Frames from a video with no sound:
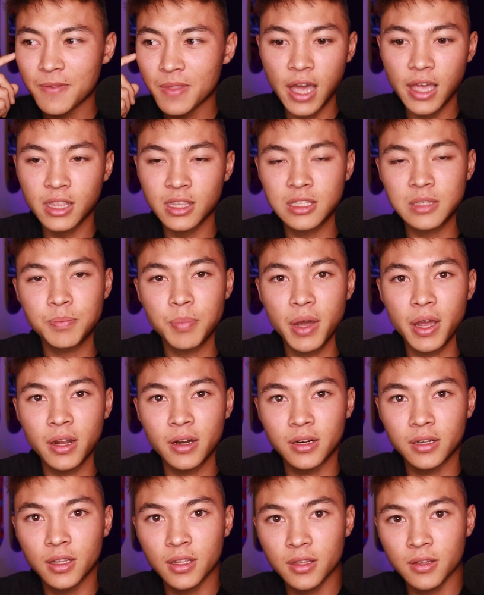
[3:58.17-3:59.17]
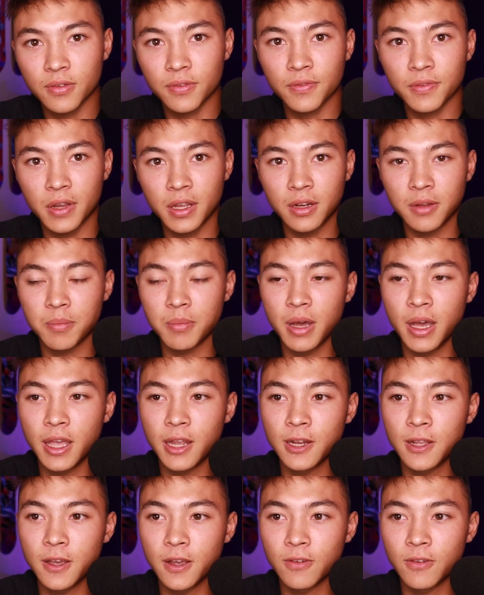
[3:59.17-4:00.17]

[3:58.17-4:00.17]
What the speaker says: I inspired another friend of mine